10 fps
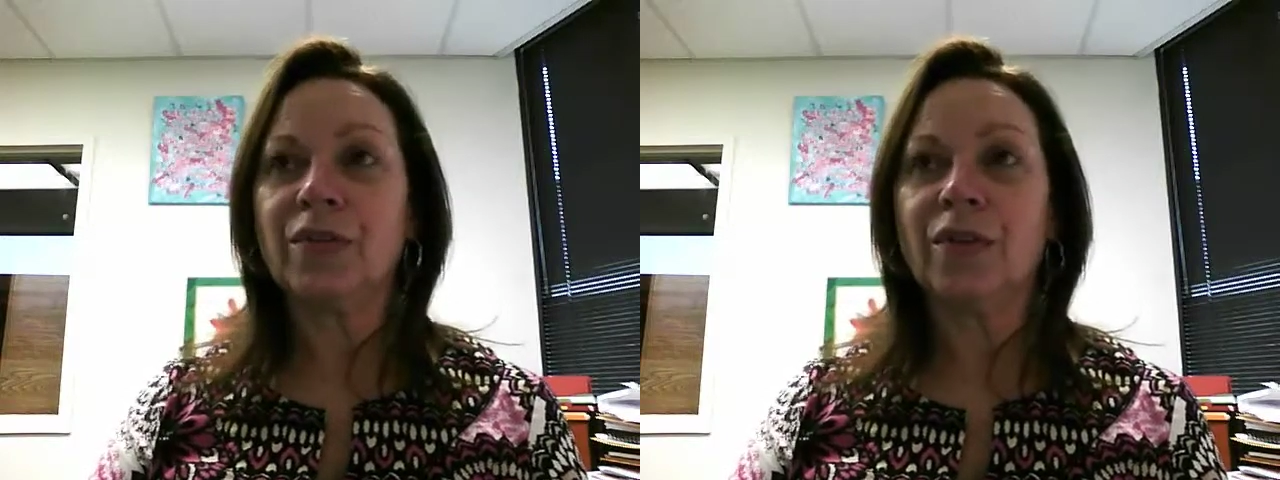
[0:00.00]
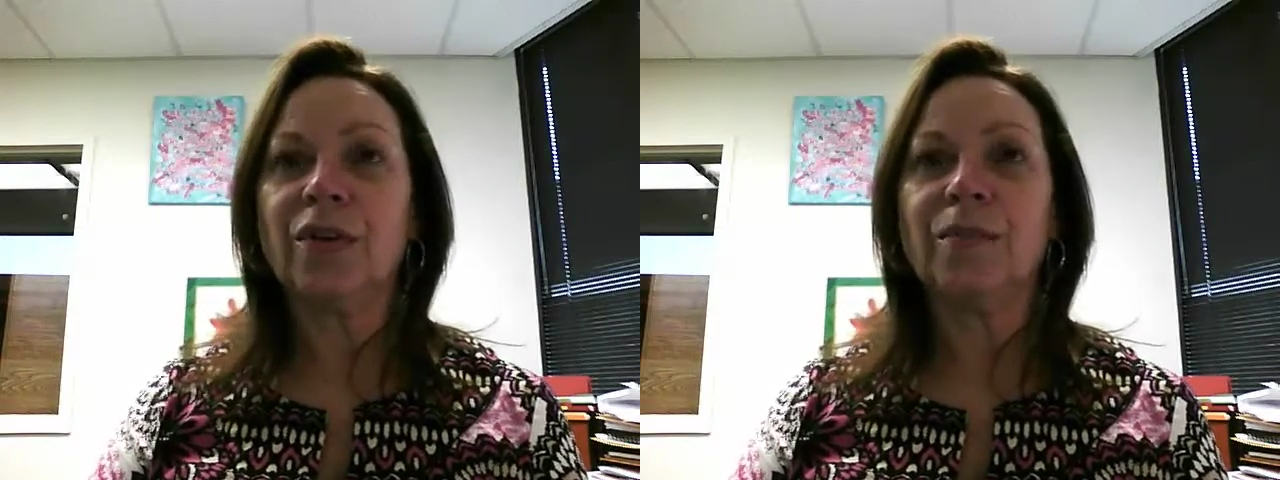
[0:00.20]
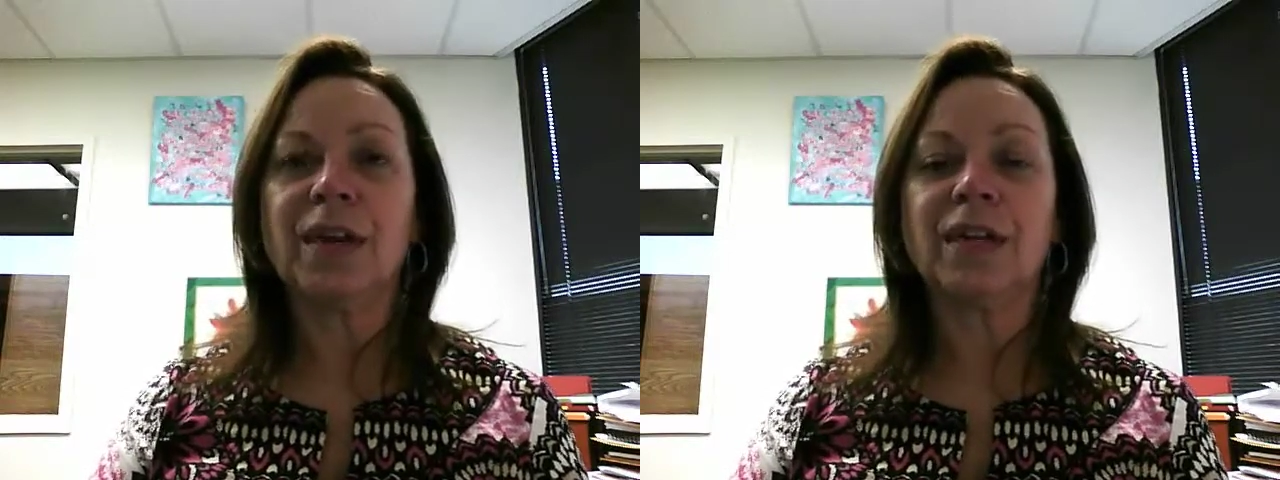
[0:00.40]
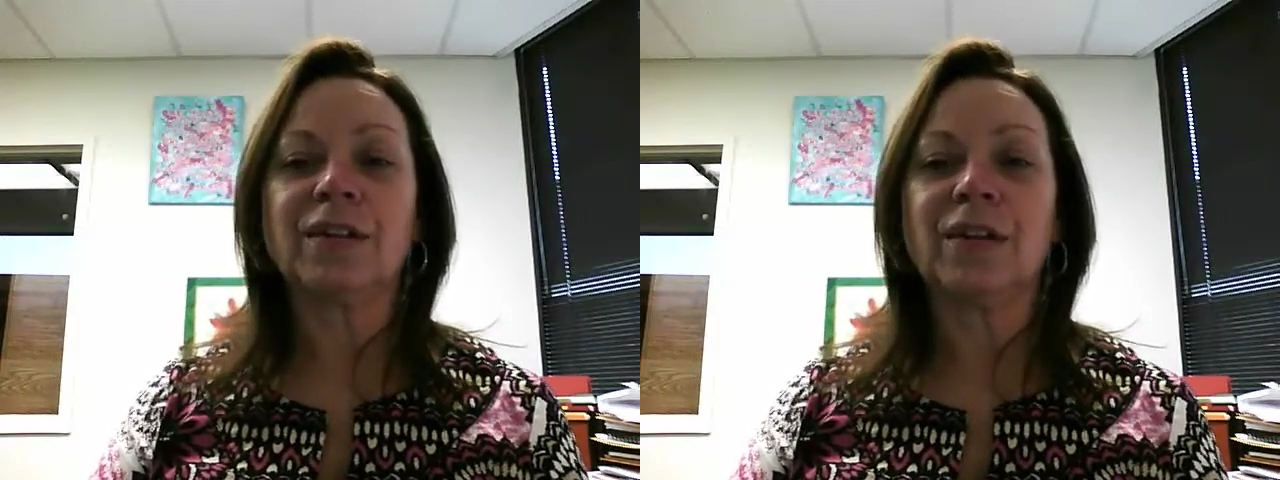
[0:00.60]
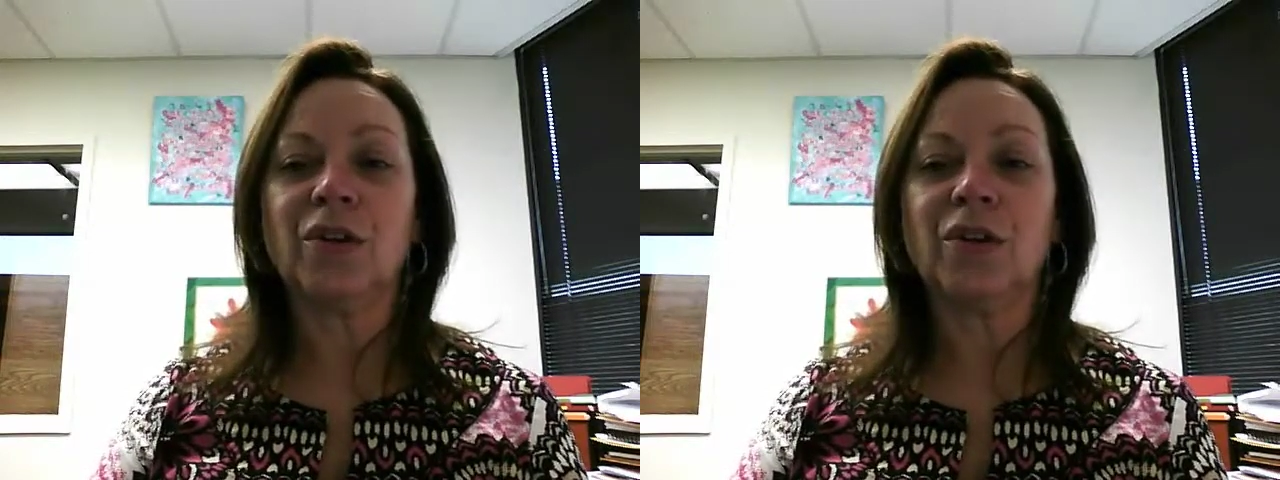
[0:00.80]
to 30
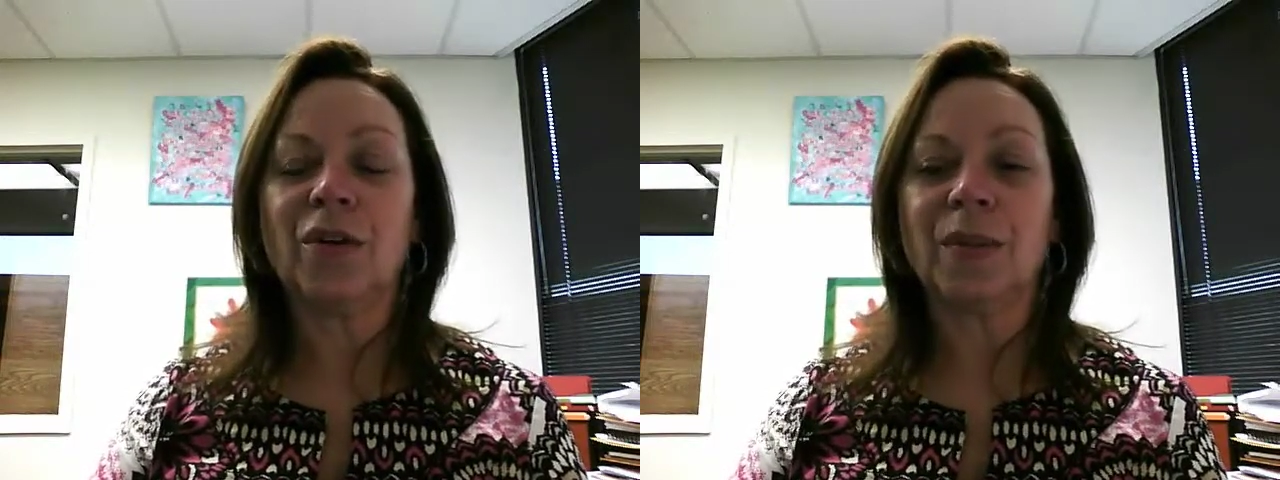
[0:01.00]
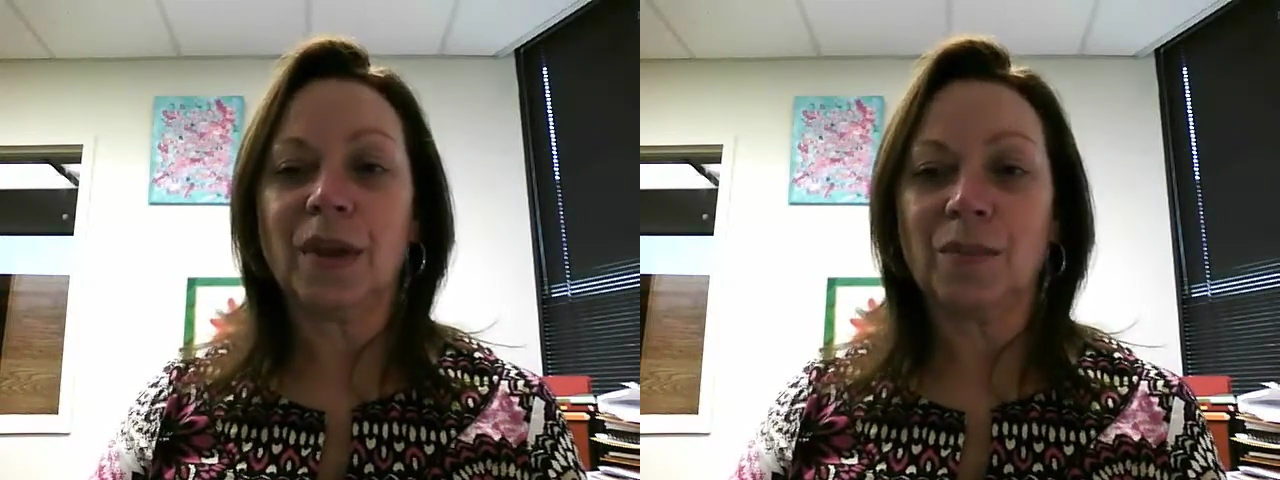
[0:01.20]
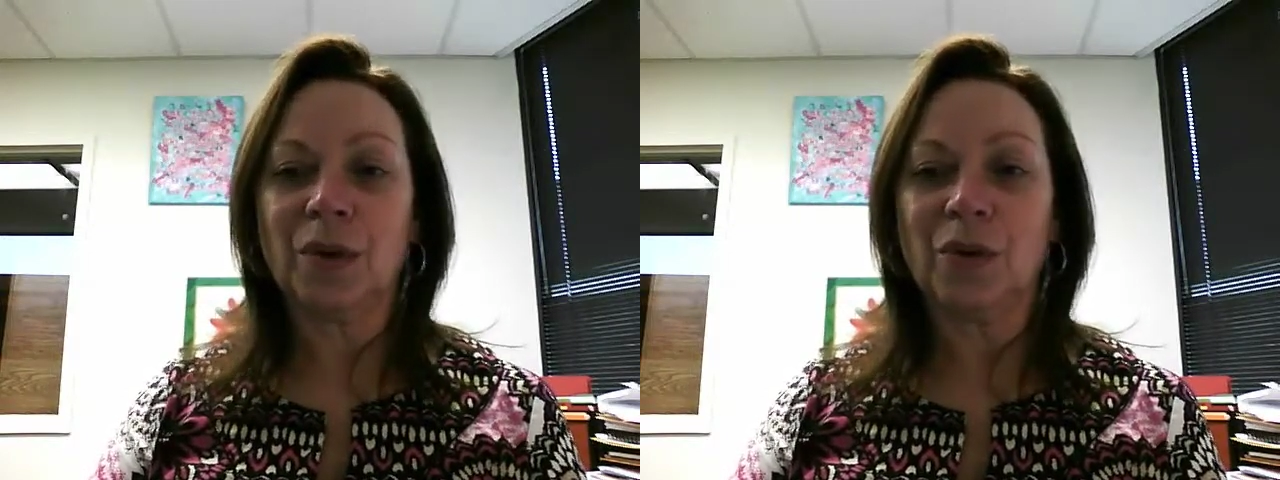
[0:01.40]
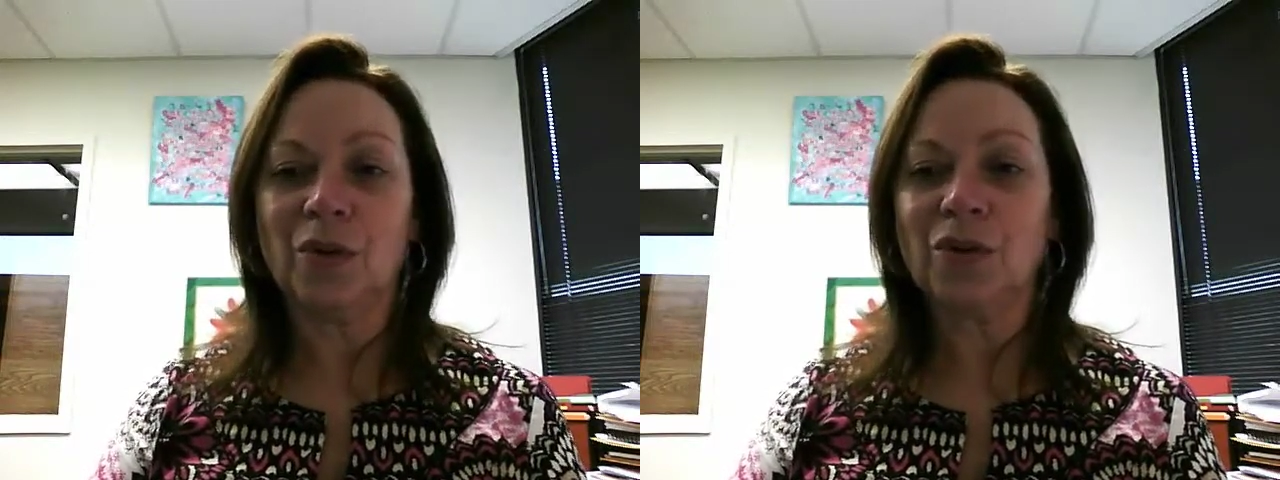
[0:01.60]
minutes that you're on the computer,